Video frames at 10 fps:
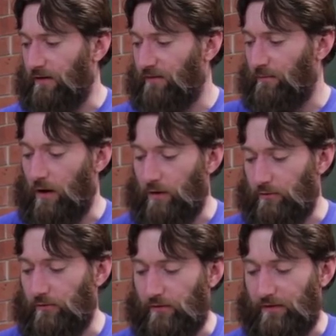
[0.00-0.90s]

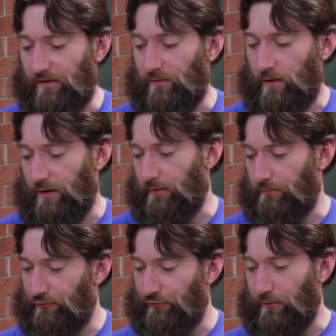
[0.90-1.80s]
spirals on this one
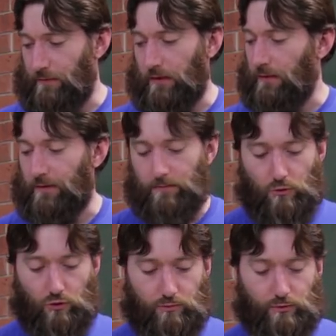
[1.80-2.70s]
are probably a bit
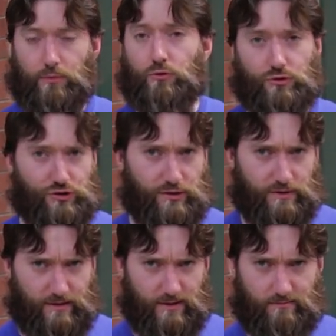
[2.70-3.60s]
more
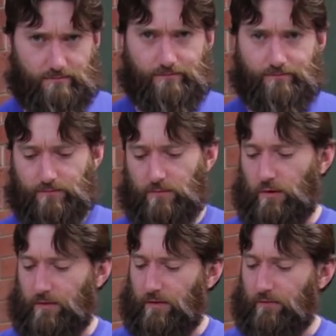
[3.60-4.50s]
proportionate than
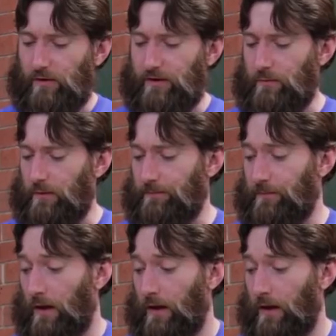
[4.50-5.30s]
on this red gum one.